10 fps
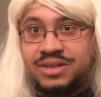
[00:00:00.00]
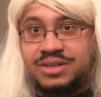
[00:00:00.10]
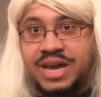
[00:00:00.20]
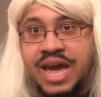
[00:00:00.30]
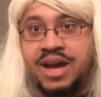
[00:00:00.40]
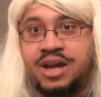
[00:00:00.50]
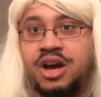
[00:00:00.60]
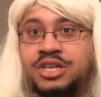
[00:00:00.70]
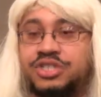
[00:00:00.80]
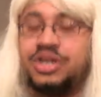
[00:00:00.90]
So yeah,
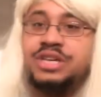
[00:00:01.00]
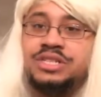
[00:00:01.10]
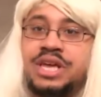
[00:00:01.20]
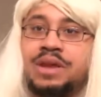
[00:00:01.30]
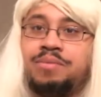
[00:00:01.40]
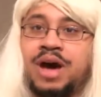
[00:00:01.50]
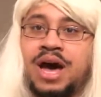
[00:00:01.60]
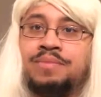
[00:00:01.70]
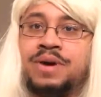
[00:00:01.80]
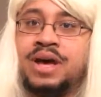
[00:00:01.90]
Contra is gonna
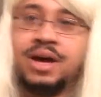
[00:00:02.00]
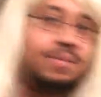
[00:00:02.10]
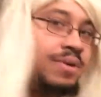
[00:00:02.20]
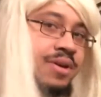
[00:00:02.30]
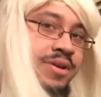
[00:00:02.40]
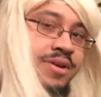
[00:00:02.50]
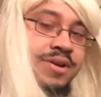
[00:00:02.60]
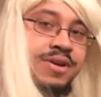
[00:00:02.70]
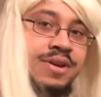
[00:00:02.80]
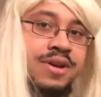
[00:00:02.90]
pop up.
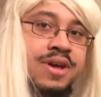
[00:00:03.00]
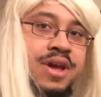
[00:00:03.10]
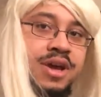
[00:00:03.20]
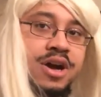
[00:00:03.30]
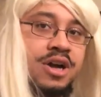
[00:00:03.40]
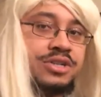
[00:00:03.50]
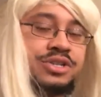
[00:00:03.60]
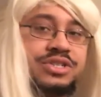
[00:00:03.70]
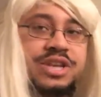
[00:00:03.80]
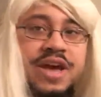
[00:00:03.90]

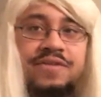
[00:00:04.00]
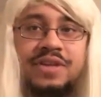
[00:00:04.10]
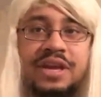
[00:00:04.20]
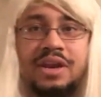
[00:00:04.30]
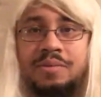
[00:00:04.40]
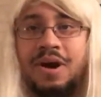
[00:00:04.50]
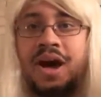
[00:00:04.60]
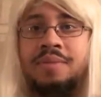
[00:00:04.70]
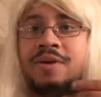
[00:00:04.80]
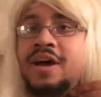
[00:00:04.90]
Contra's definitely gonna
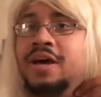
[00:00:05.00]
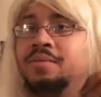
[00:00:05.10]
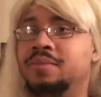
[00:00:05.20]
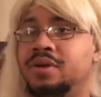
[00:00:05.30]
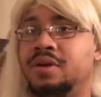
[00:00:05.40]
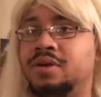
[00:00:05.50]
pop up.